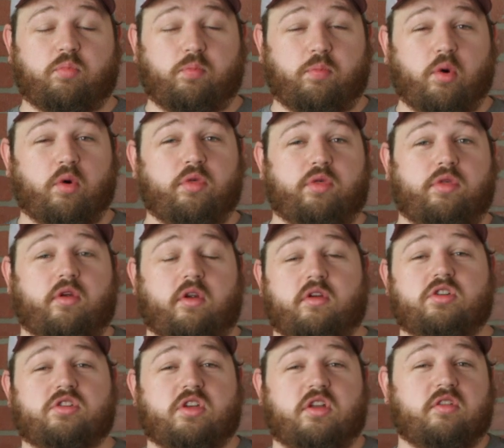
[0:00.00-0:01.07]
both are
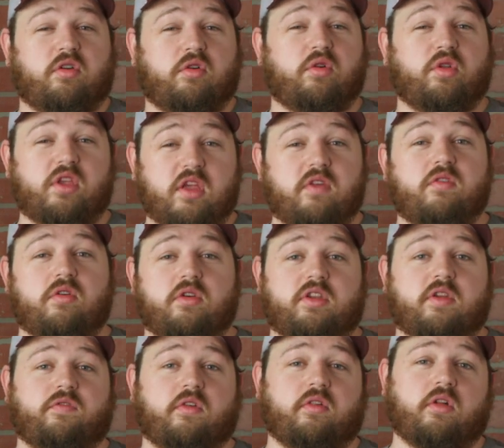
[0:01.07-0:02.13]
just going to totally give you a
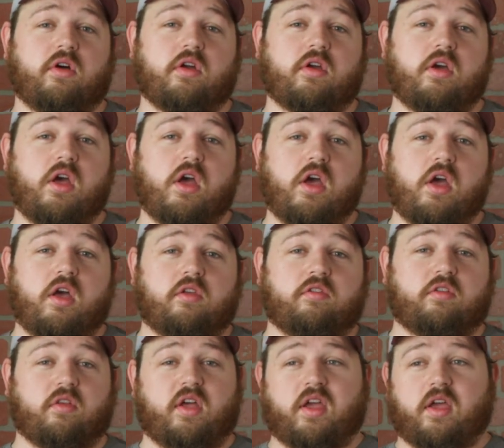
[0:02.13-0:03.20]
different look.
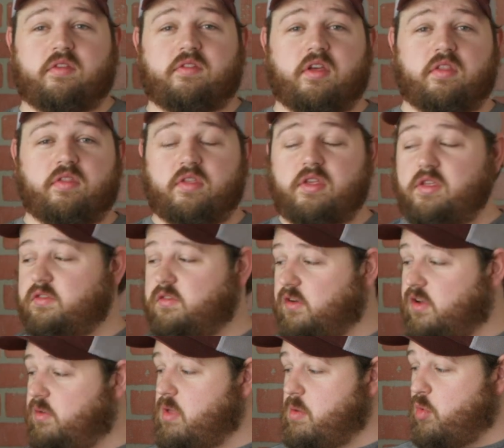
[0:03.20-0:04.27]
So like I said, these are
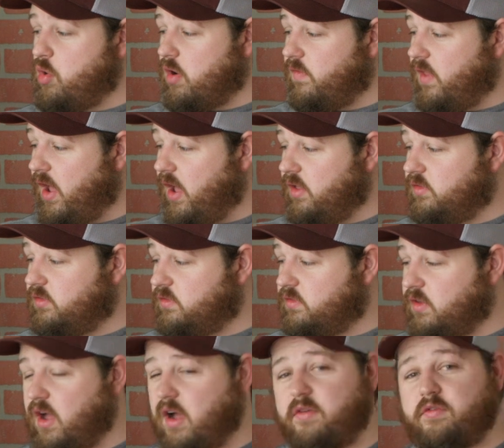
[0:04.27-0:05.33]
going to be more of that
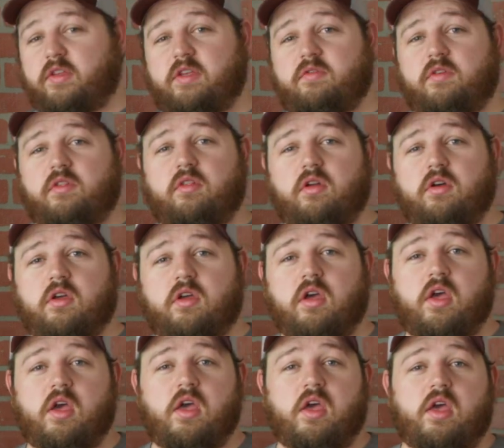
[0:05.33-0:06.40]
soft, even look,
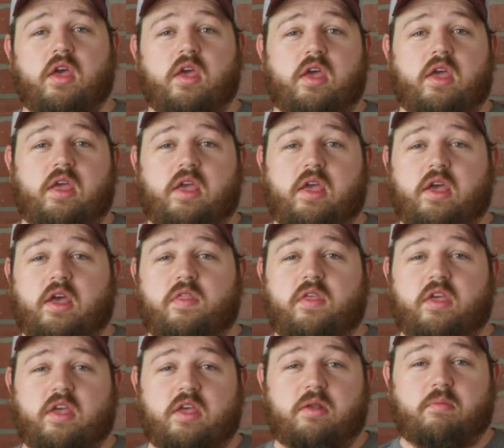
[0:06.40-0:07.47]
and
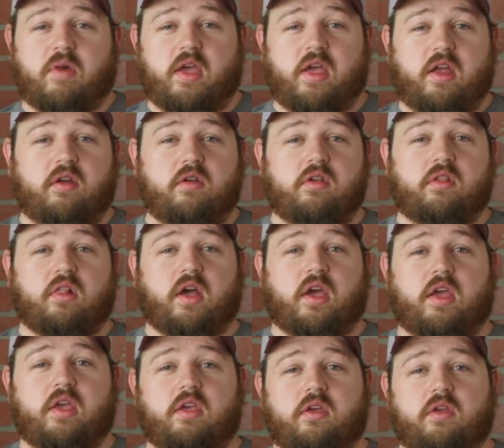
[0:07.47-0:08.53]
then my Arri
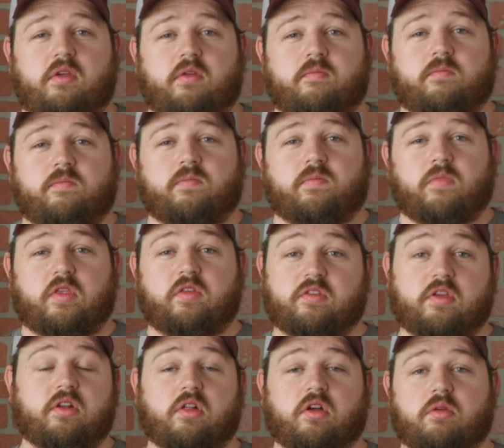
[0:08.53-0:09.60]
light is
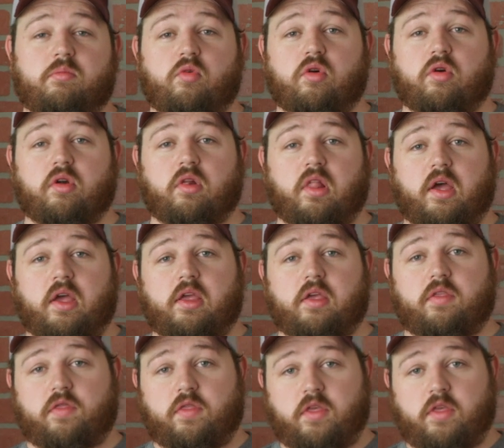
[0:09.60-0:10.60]
going to look more like